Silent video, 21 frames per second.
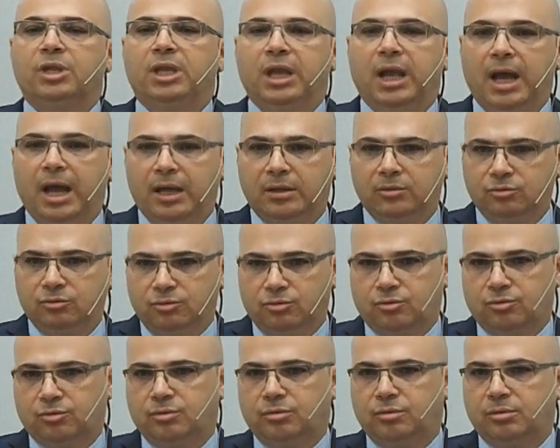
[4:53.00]
Humanly
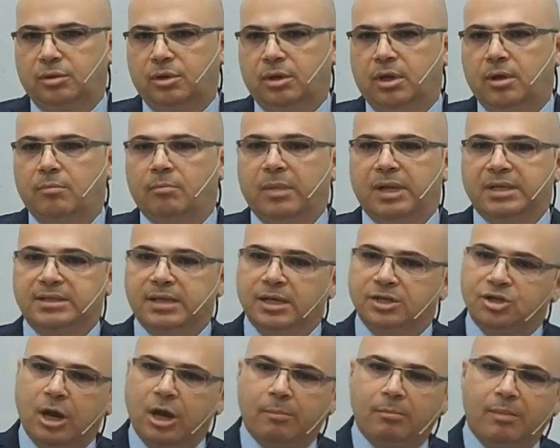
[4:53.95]
speaking, they were
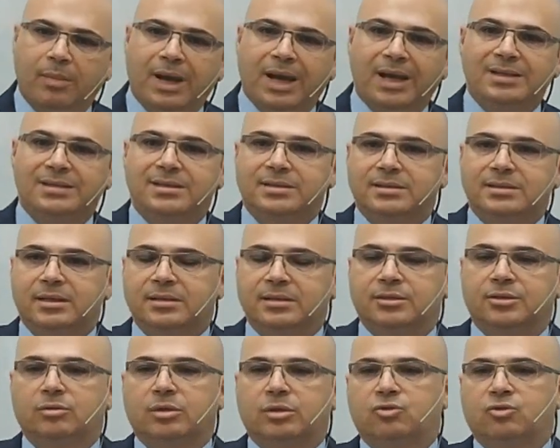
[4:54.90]
humiliated,
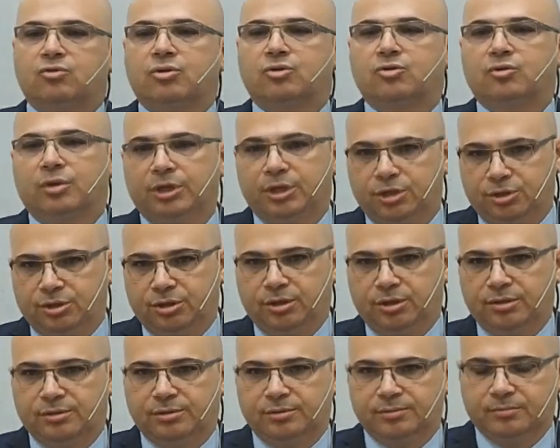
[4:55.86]
but they never
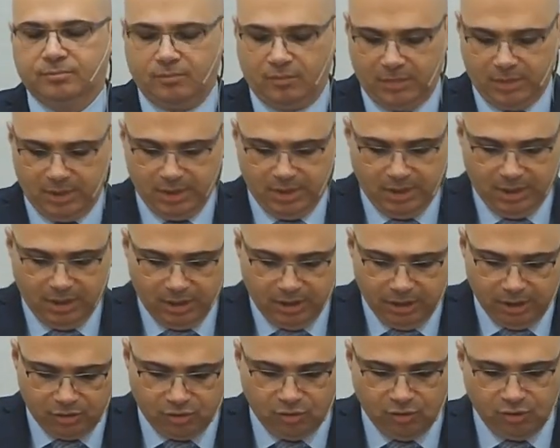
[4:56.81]
forgot their, their,
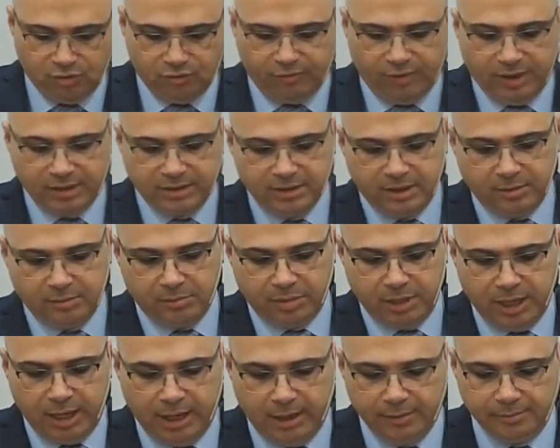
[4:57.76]
their
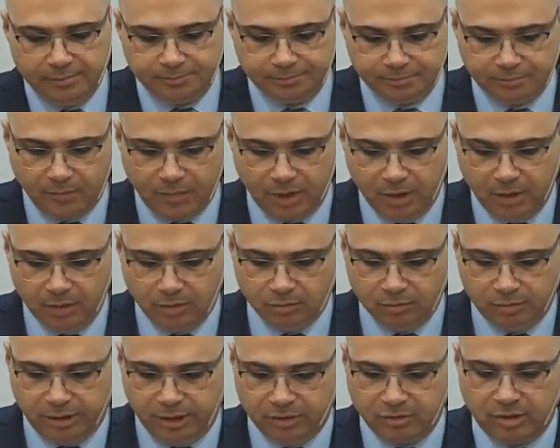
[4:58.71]
origins.
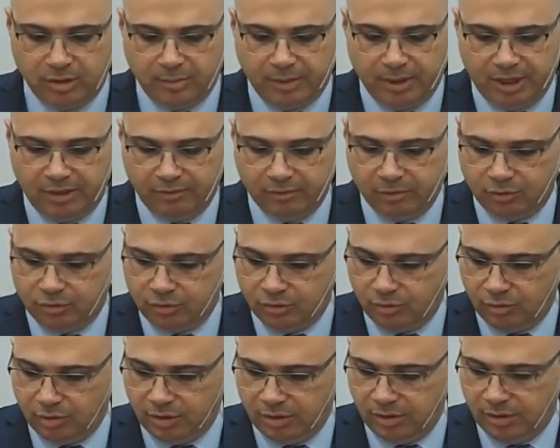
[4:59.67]
And that
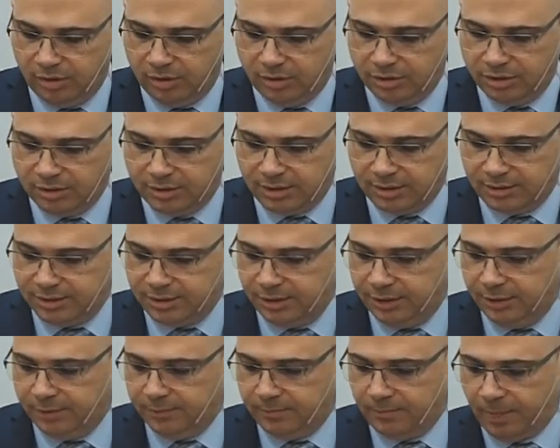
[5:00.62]
causes us to remember the
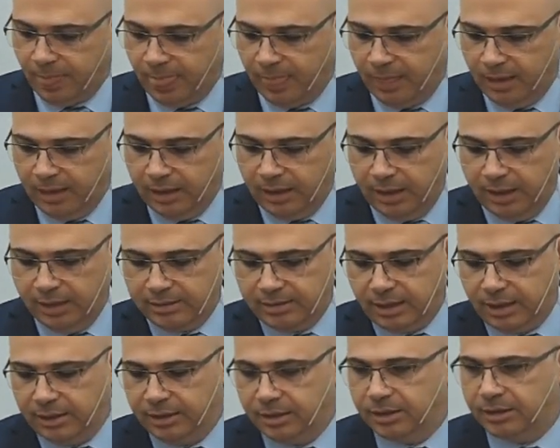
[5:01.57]
text of the word that says the
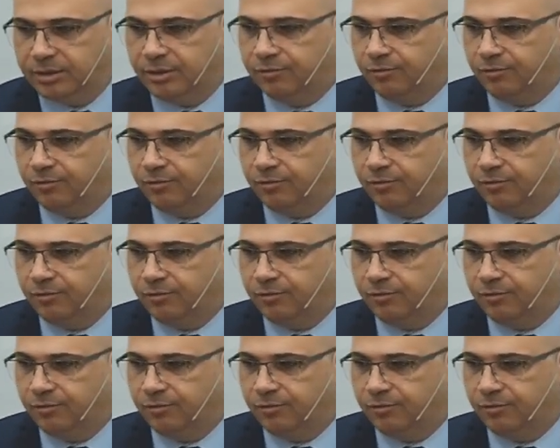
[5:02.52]
following.